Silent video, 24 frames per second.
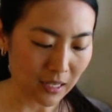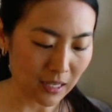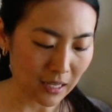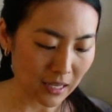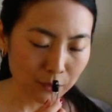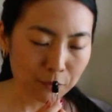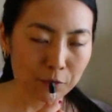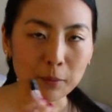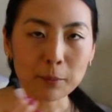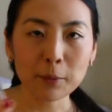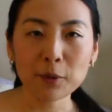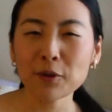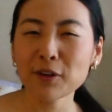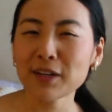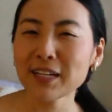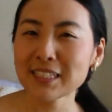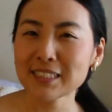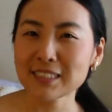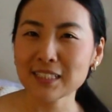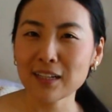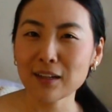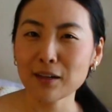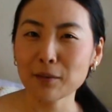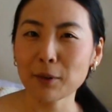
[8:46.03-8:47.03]
Remember what I
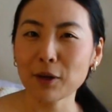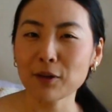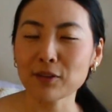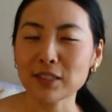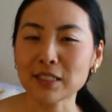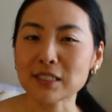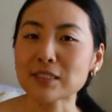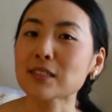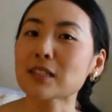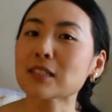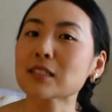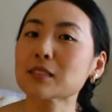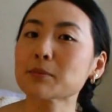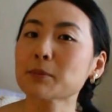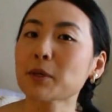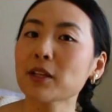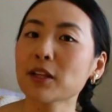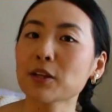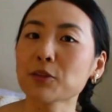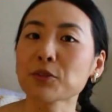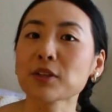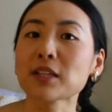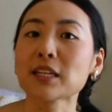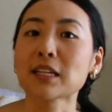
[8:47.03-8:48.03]
said about these scents
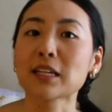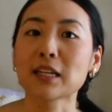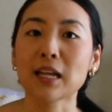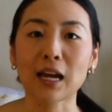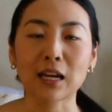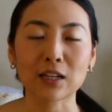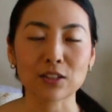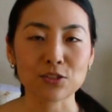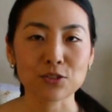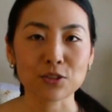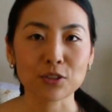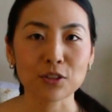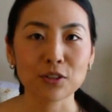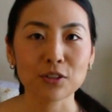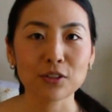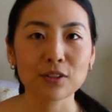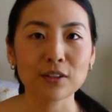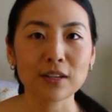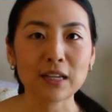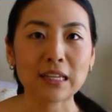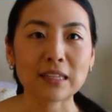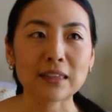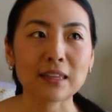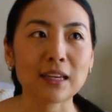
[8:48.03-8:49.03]
smelling really natural
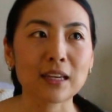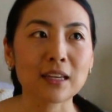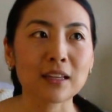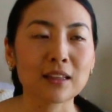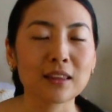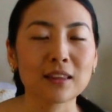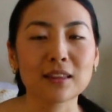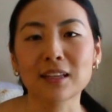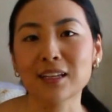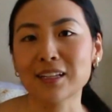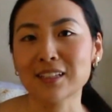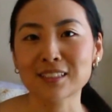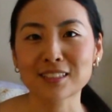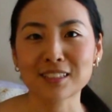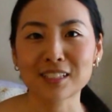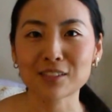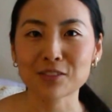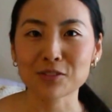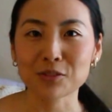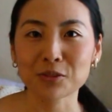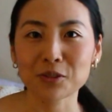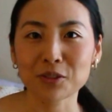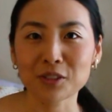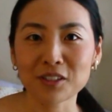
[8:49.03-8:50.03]
and like
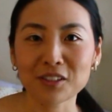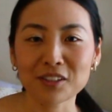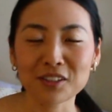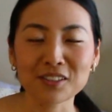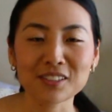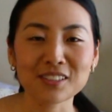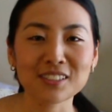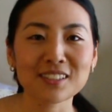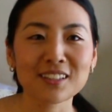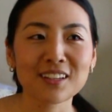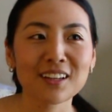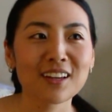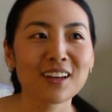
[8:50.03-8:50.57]
essential oils?